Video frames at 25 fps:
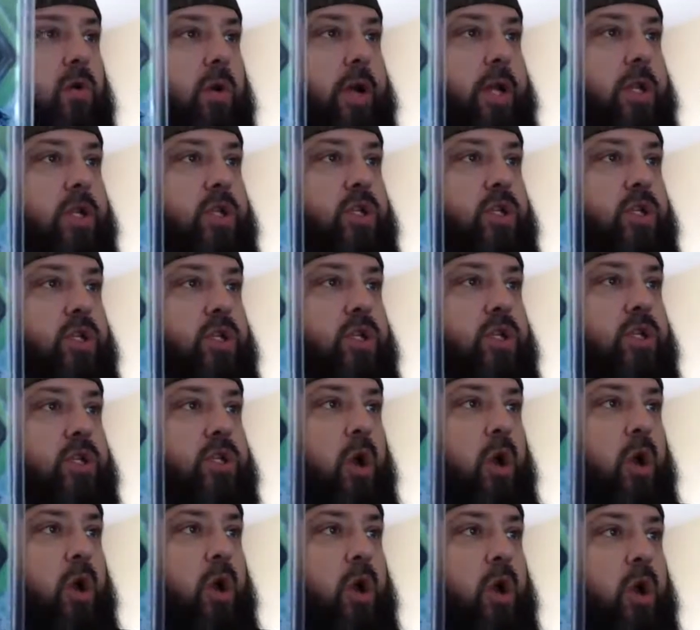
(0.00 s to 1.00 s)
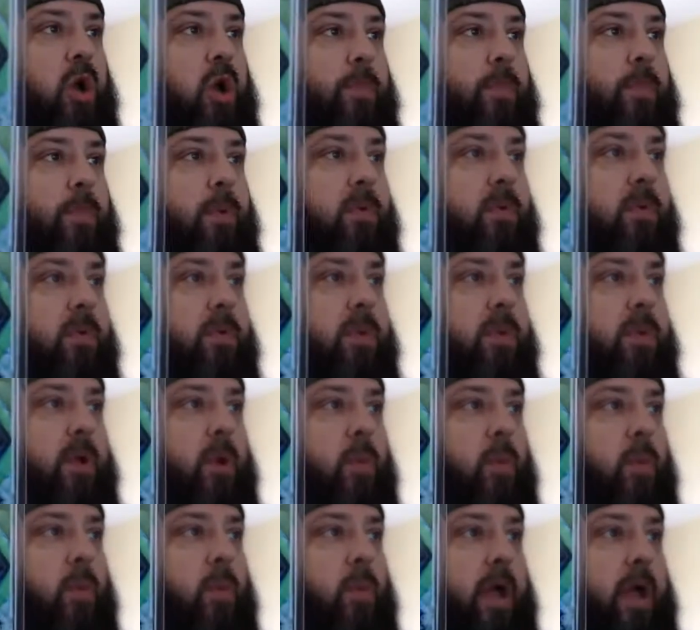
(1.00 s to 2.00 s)
Scope. They were
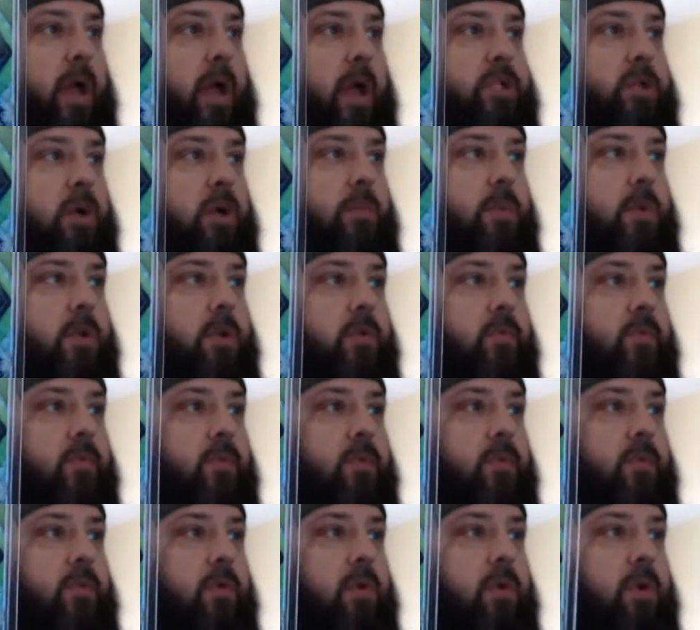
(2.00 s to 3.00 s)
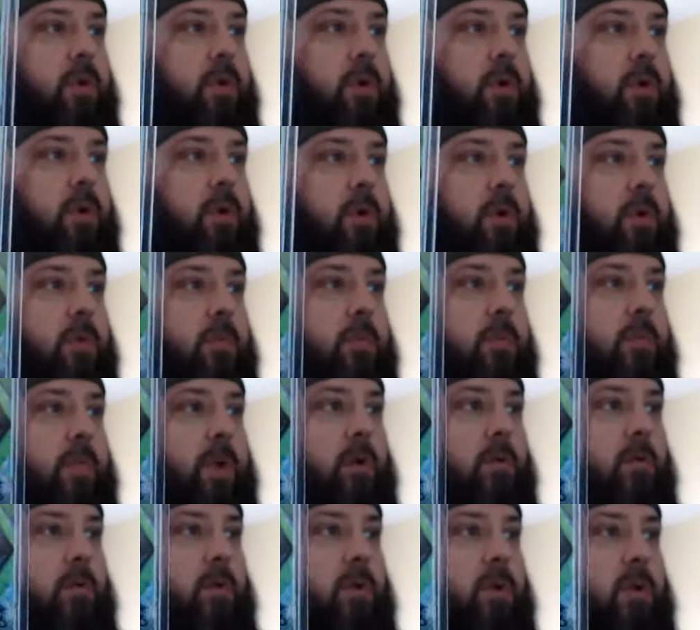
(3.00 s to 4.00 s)
last year, I believe. But
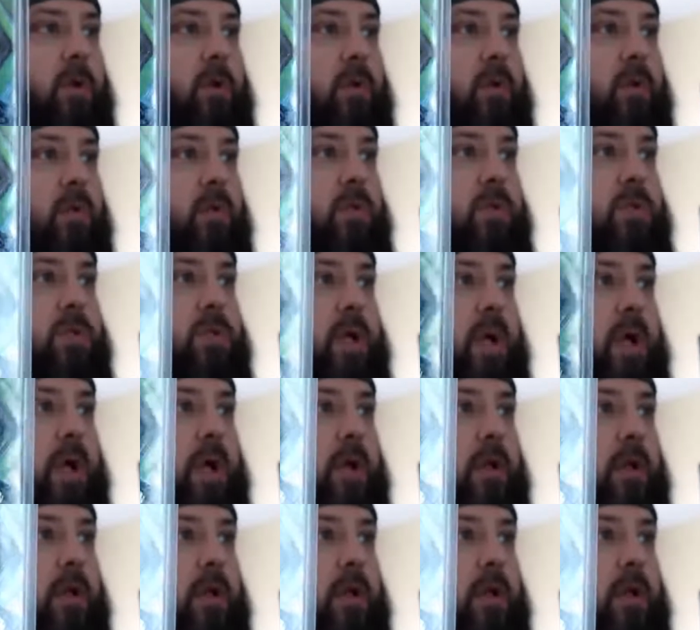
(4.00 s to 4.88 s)
really cool design. Love the